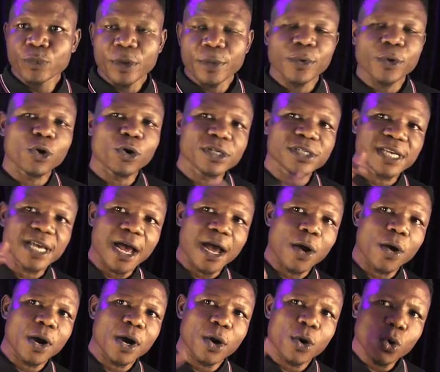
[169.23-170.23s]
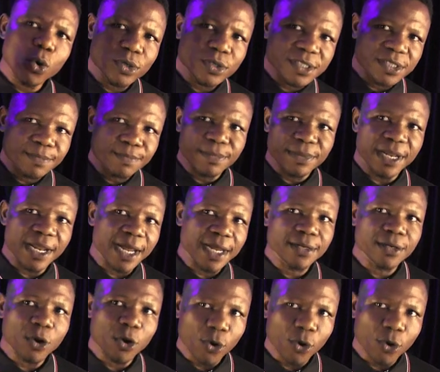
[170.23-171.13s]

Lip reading: because our hosting plan